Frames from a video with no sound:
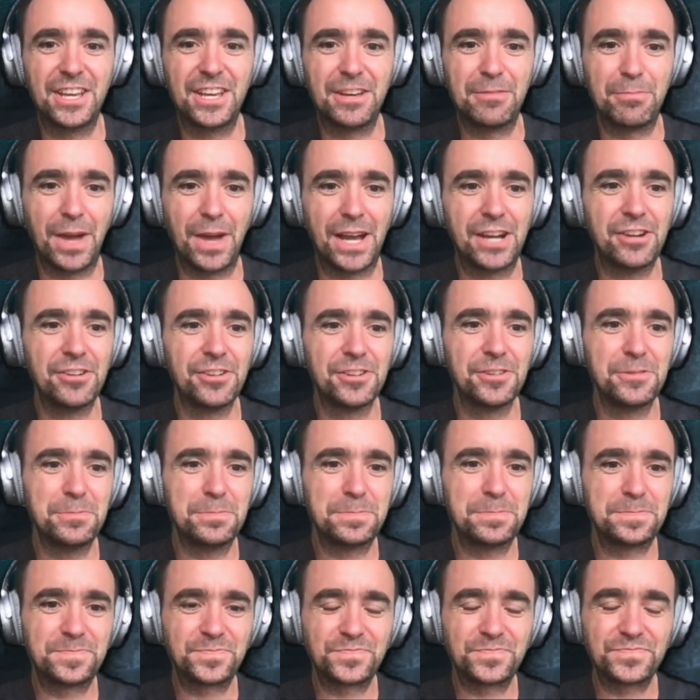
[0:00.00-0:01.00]
macOS,
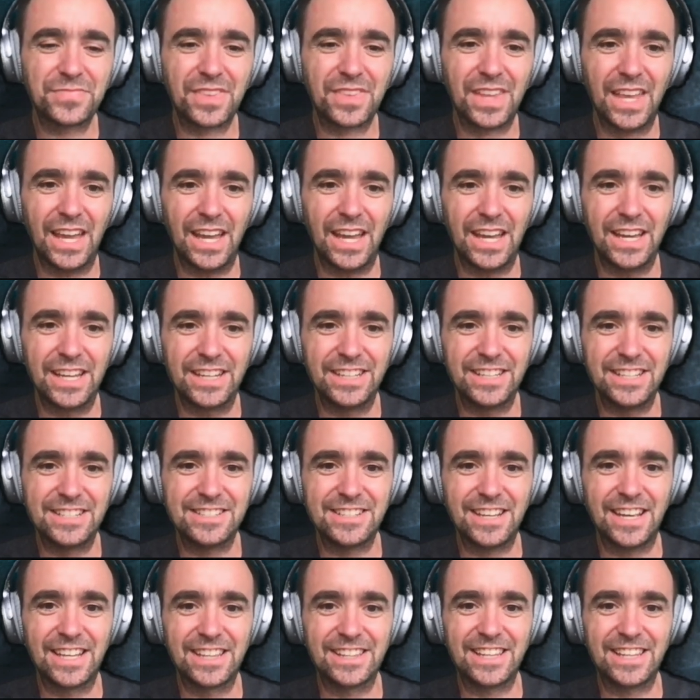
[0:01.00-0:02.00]
and it's
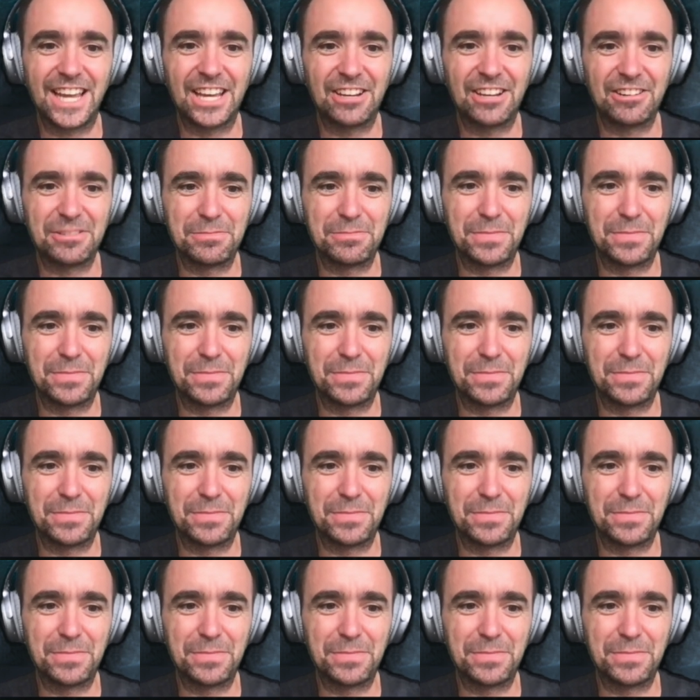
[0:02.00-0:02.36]
entirely